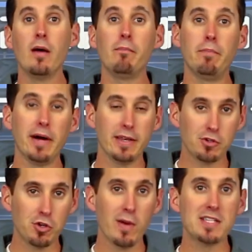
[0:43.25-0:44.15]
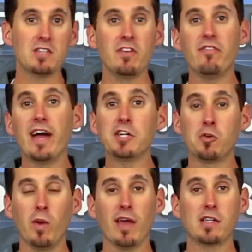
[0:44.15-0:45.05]
But in true SSV fashion, we
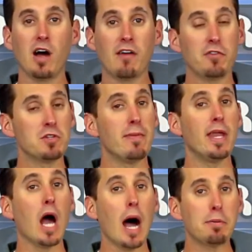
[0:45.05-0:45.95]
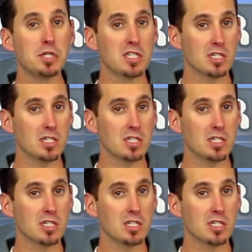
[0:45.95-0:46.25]
like to offer as many options as